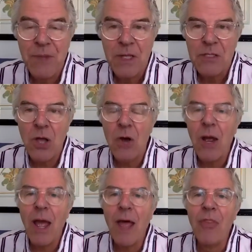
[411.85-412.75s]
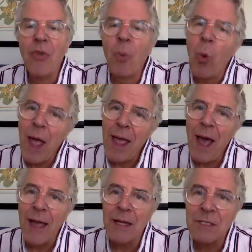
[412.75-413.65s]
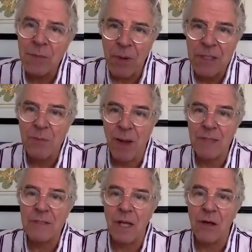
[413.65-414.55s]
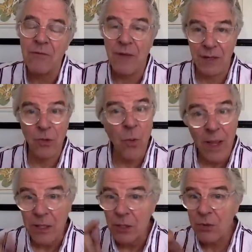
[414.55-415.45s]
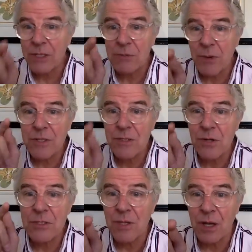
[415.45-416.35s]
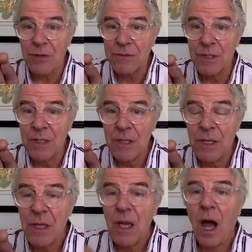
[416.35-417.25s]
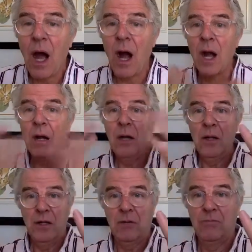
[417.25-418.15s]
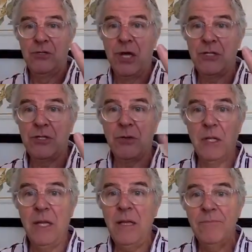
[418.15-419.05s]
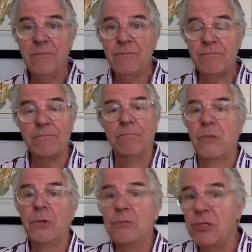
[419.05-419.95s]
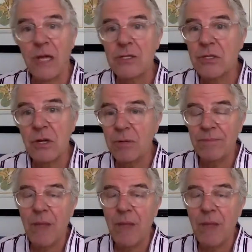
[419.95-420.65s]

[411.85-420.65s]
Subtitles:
So the way I express myself and the way you express yourselves are gesturally. You gesture.